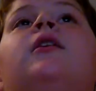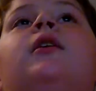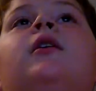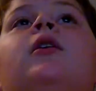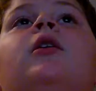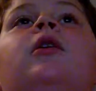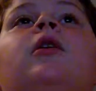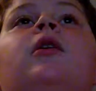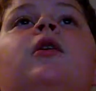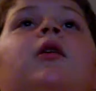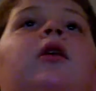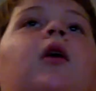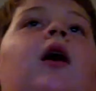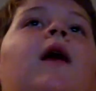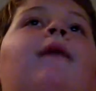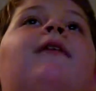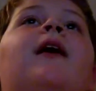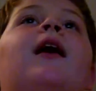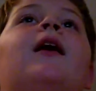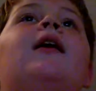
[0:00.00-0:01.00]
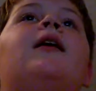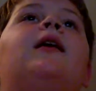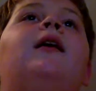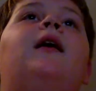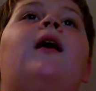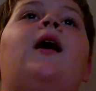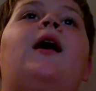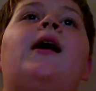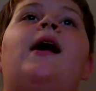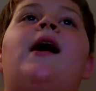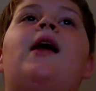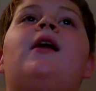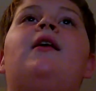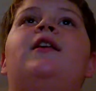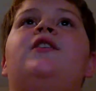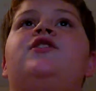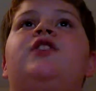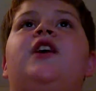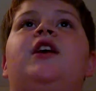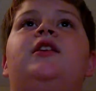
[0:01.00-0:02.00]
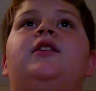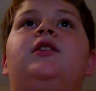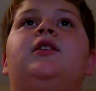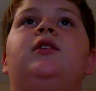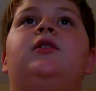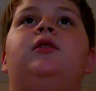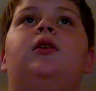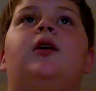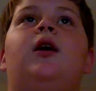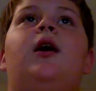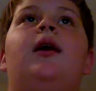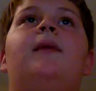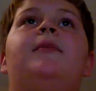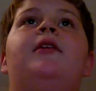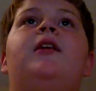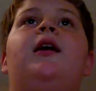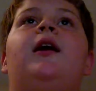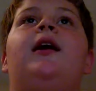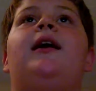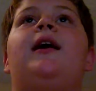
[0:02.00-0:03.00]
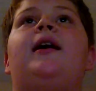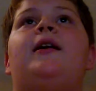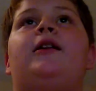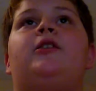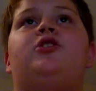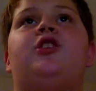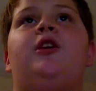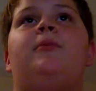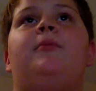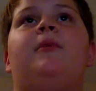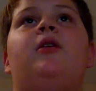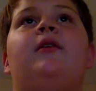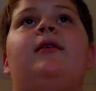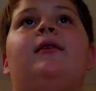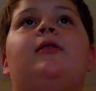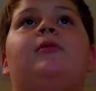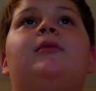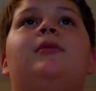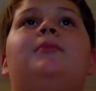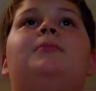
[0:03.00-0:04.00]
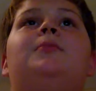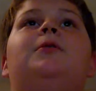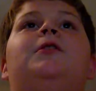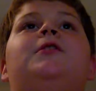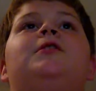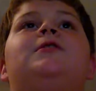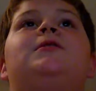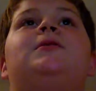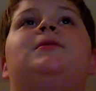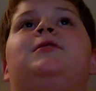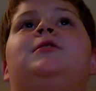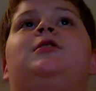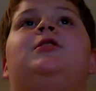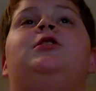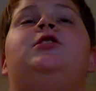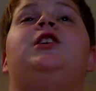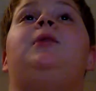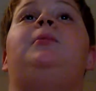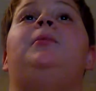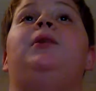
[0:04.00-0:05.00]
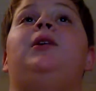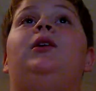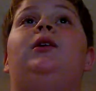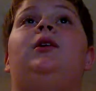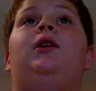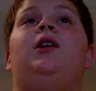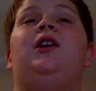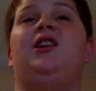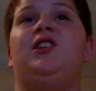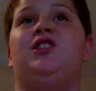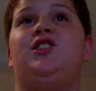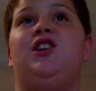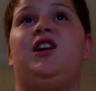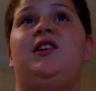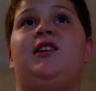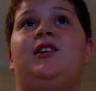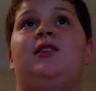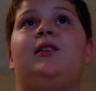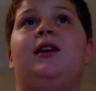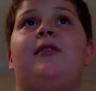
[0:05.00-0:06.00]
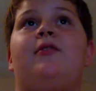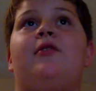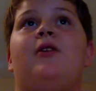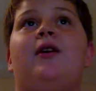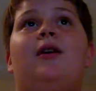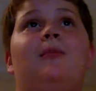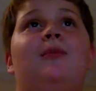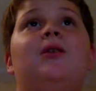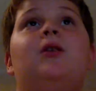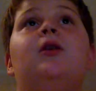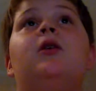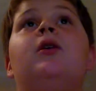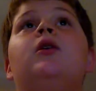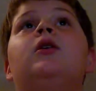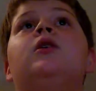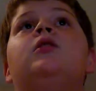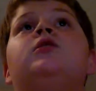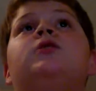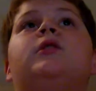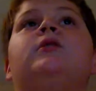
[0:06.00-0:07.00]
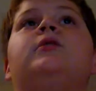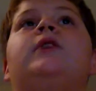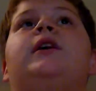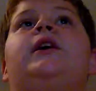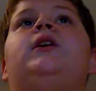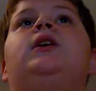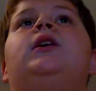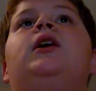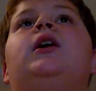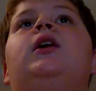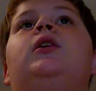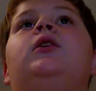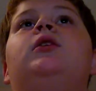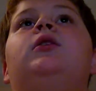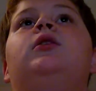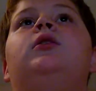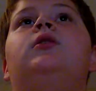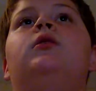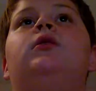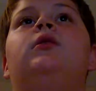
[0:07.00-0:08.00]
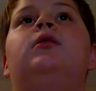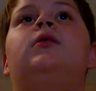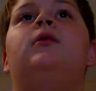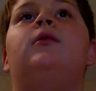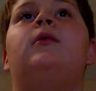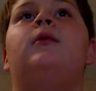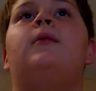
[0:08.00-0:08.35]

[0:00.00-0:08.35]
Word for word: an I've got an, I had an enchanted I mean I had a chainmail helmet, but this is an enchantment an enchanted leather helmet. So I was like, well, you know, again.